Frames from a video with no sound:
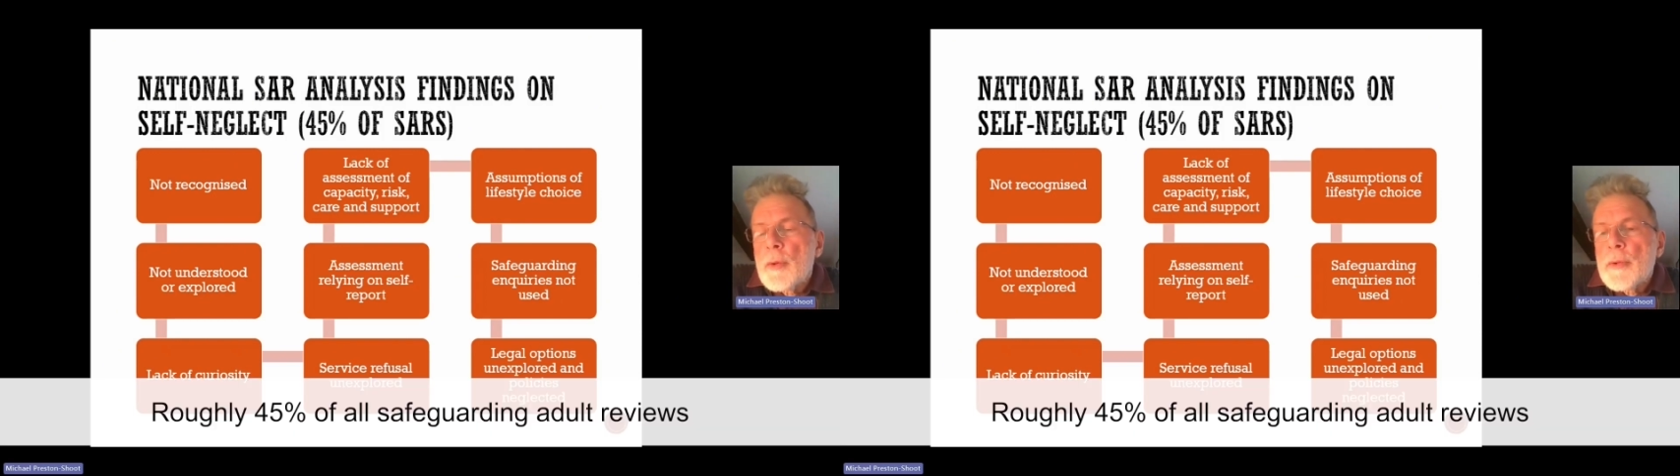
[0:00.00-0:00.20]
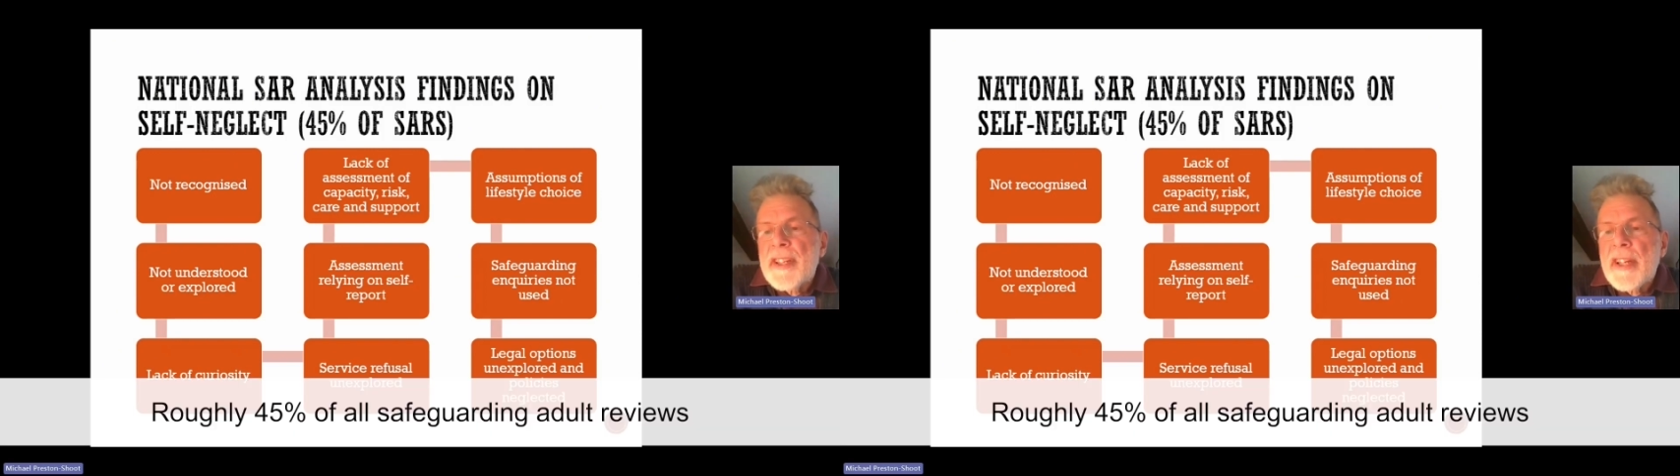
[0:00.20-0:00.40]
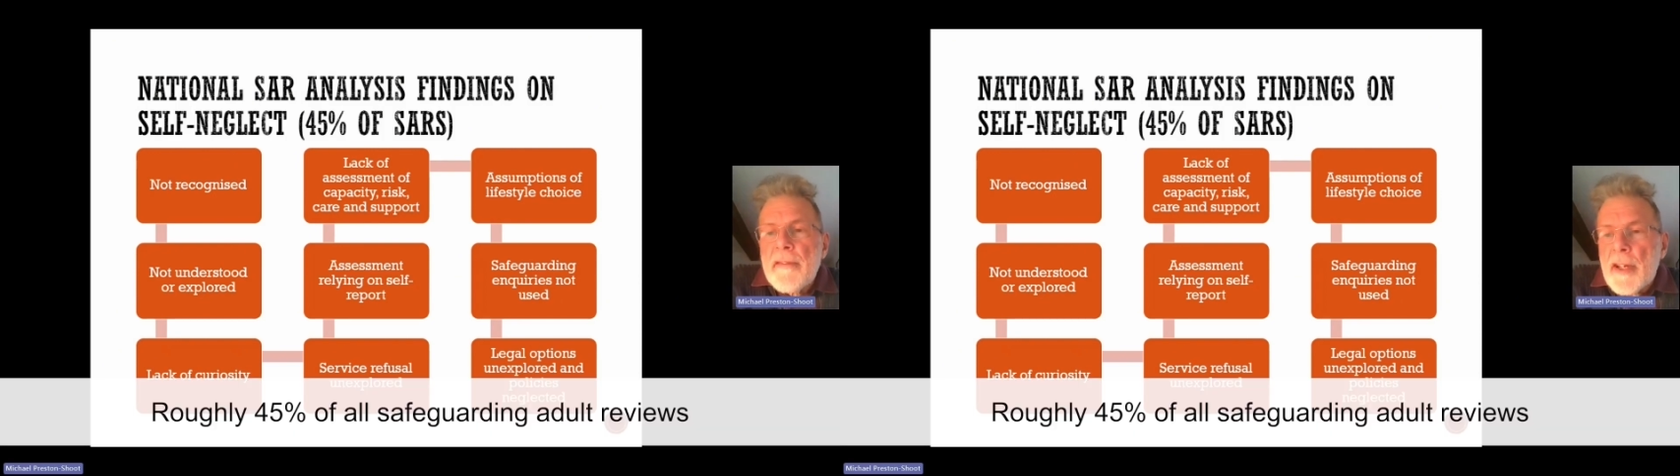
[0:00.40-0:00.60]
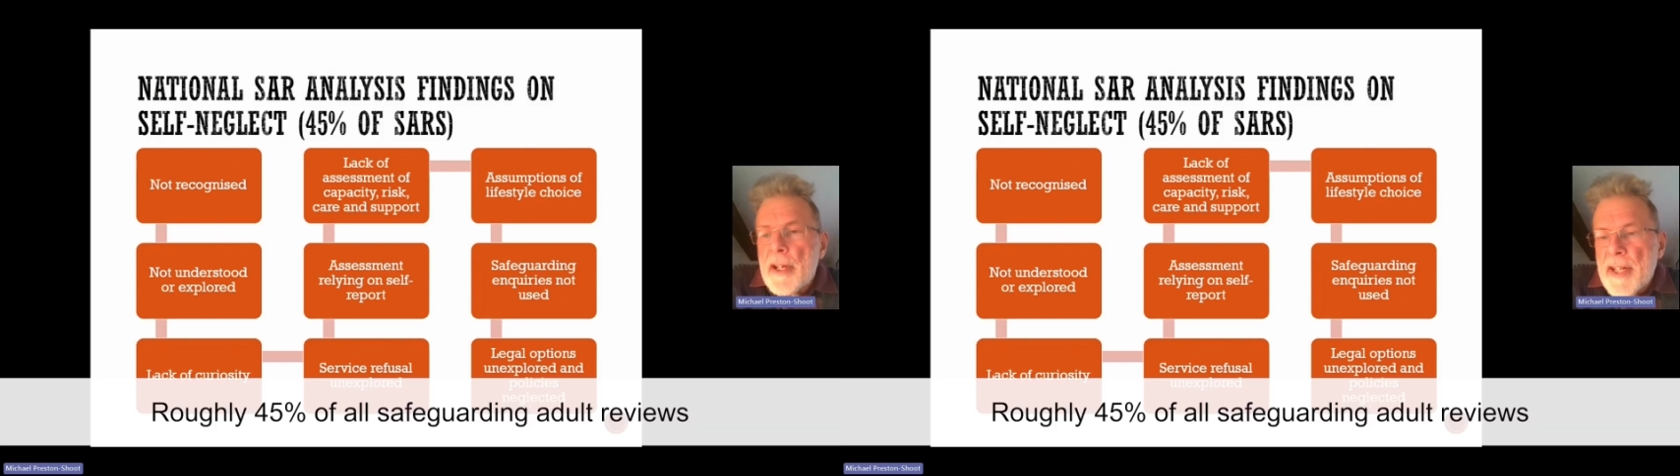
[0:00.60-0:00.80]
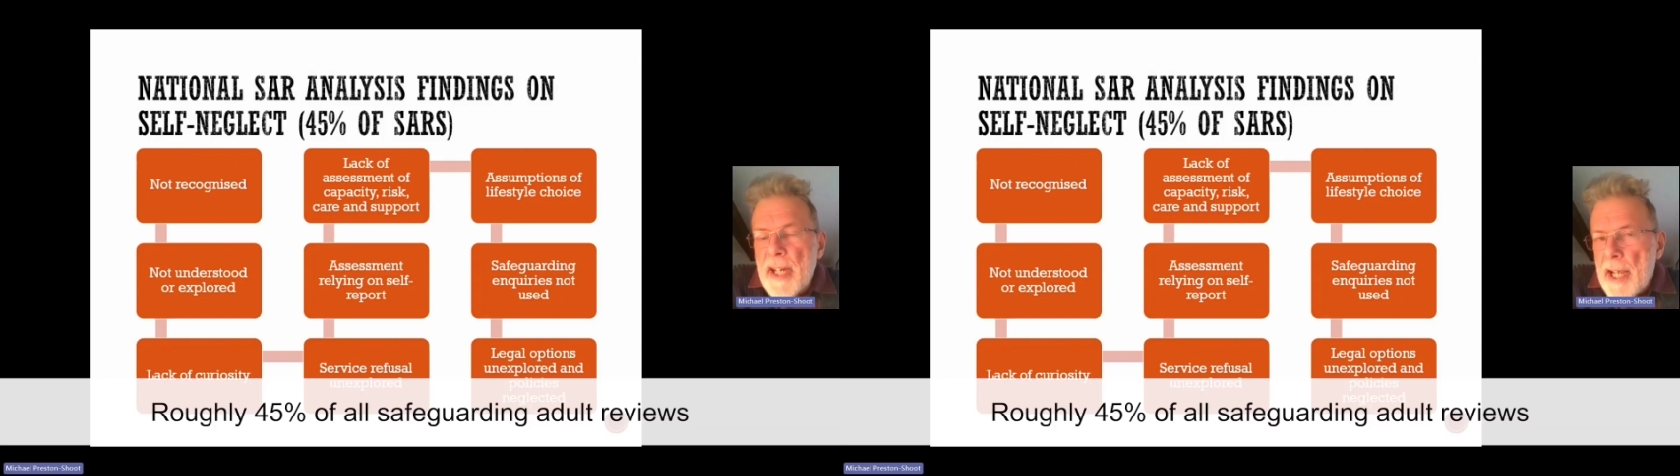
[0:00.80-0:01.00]
of all
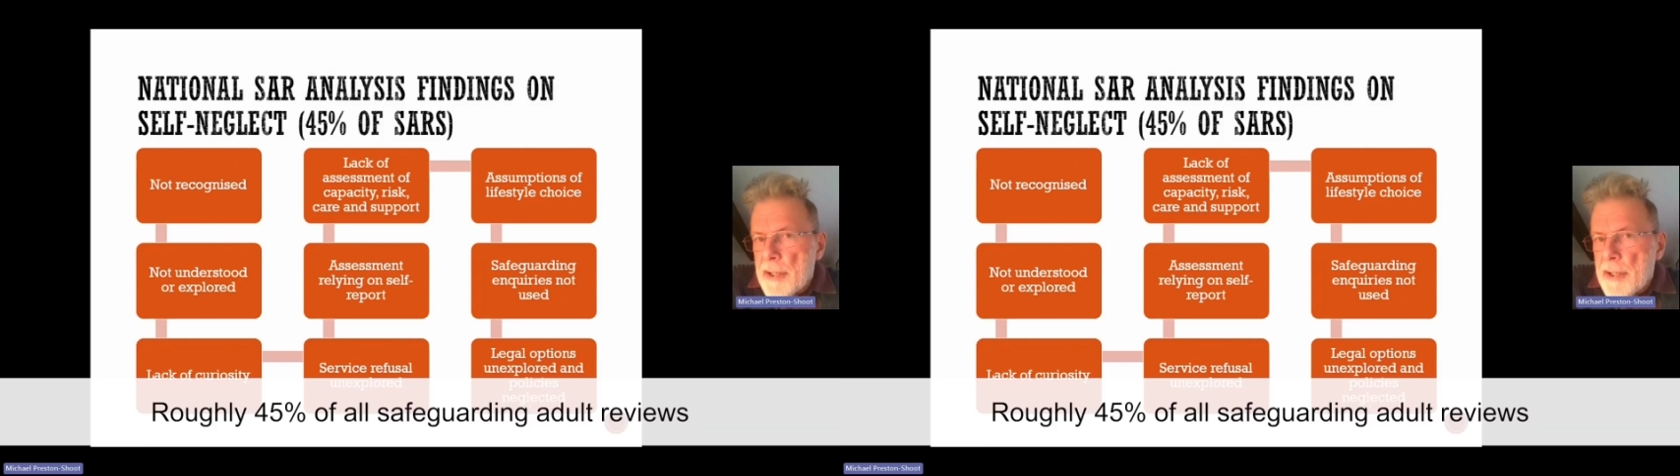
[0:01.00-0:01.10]
safeguarding